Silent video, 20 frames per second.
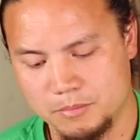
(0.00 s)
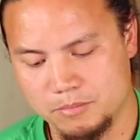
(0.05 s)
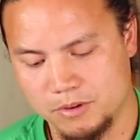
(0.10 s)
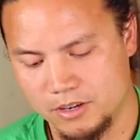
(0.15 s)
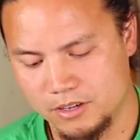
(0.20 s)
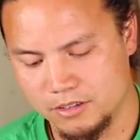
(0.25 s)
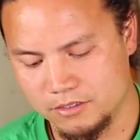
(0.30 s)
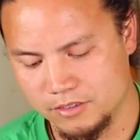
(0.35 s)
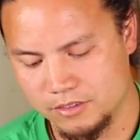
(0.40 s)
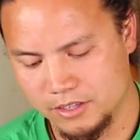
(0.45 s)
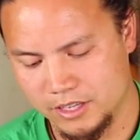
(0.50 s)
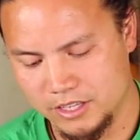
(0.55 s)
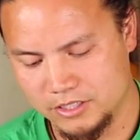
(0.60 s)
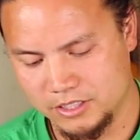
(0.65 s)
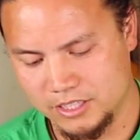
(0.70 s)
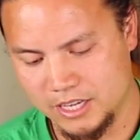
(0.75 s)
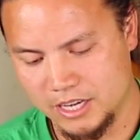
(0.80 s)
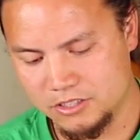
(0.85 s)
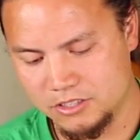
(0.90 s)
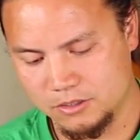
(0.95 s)
part of an
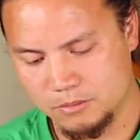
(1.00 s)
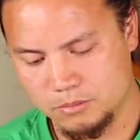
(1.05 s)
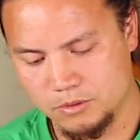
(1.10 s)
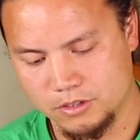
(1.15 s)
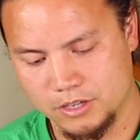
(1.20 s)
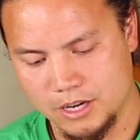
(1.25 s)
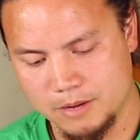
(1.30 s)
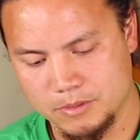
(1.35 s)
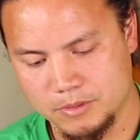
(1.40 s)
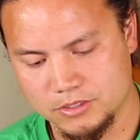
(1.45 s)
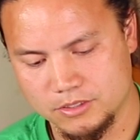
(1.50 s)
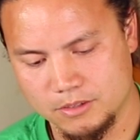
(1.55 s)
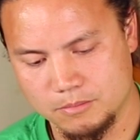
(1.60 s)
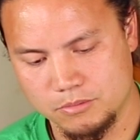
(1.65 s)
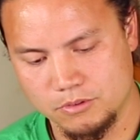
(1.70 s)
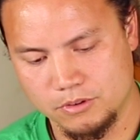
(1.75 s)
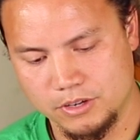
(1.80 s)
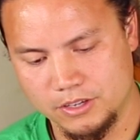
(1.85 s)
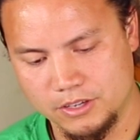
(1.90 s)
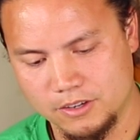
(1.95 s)
educational program at some
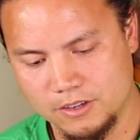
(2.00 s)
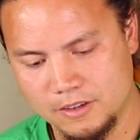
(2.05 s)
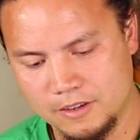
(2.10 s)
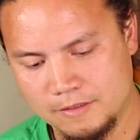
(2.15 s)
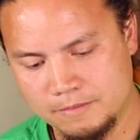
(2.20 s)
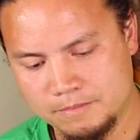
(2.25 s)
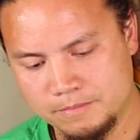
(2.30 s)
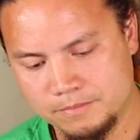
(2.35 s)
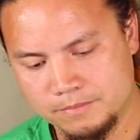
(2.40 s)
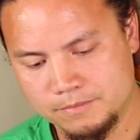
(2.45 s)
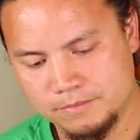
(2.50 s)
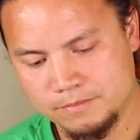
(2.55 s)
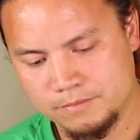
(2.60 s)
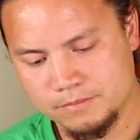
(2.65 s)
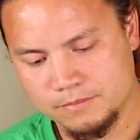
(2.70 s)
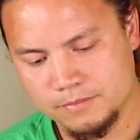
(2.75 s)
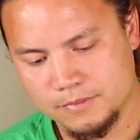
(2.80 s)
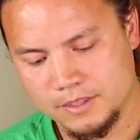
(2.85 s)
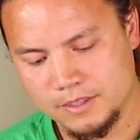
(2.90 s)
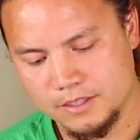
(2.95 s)
point.
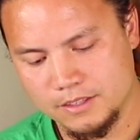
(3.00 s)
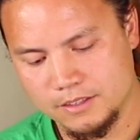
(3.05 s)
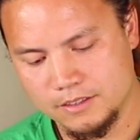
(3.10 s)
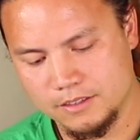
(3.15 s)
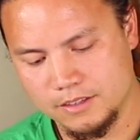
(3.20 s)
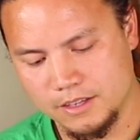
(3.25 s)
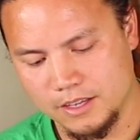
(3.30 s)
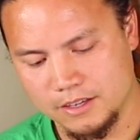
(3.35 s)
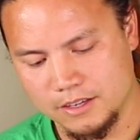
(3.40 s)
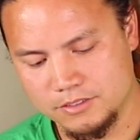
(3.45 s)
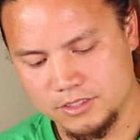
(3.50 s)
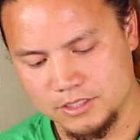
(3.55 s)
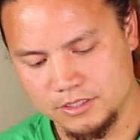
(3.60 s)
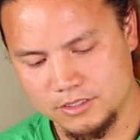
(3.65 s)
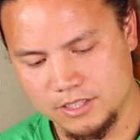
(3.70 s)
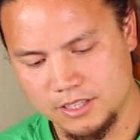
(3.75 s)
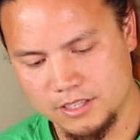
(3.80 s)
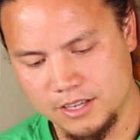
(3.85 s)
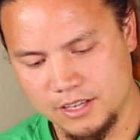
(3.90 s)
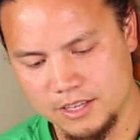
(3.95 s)
And if she's
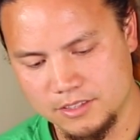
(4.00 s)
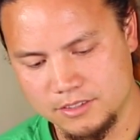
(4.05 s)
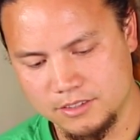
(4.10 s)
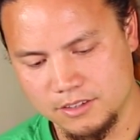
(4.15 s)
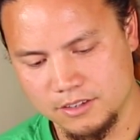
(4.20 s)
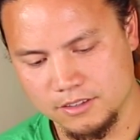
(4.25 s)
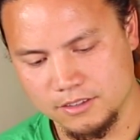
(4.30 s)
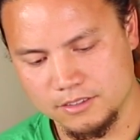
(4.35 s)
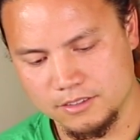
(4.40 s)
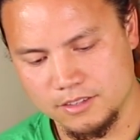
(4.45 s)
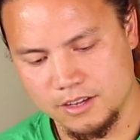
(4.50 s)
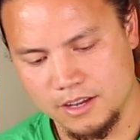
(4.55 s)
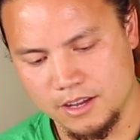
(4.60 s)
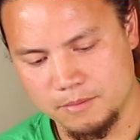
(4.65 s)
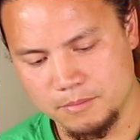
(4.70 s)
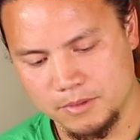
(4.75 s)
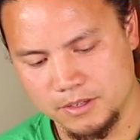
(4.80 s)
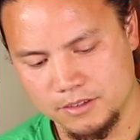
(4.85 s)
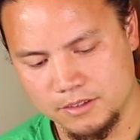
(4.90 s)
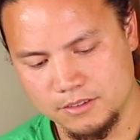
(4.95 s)
hissing all the
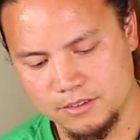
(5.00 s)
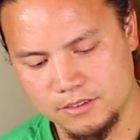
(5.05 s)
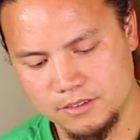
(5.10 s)
time and